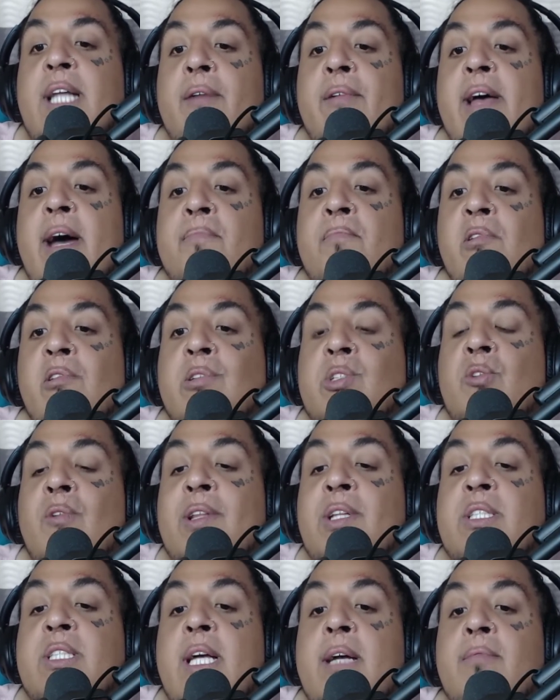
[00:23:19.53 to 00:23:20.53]
Now we have Boruto
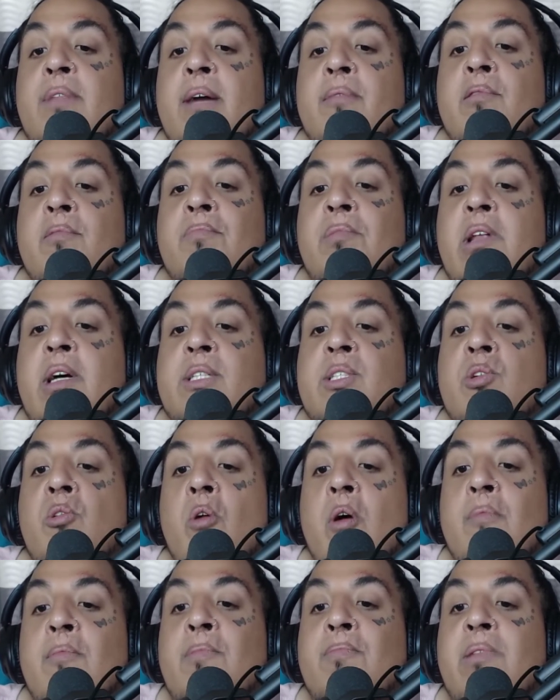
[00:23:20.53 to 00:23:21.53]
on the same level plus
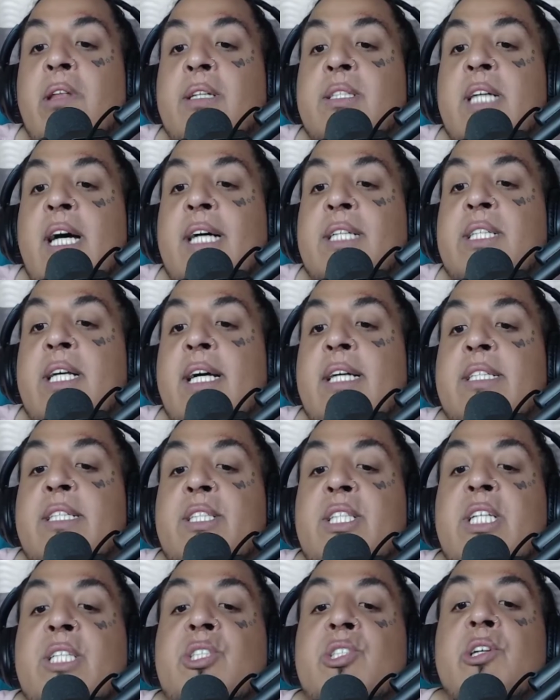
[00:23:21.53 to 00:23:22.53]
Karma plus Sasuke
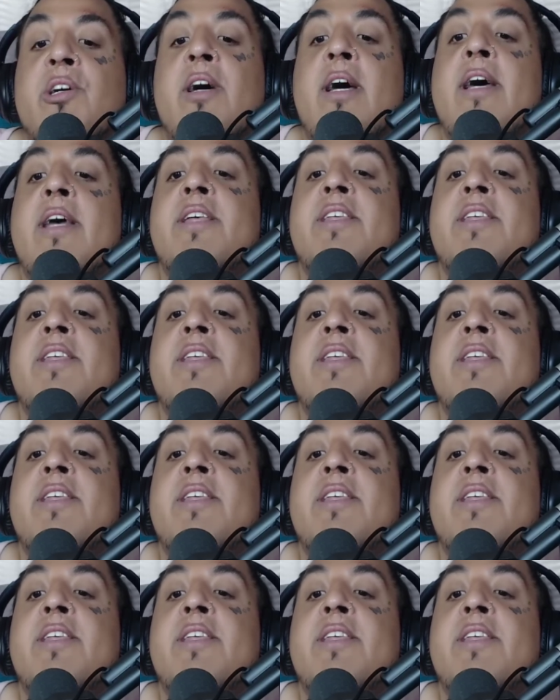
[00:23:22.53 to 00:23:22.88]
as a teacher.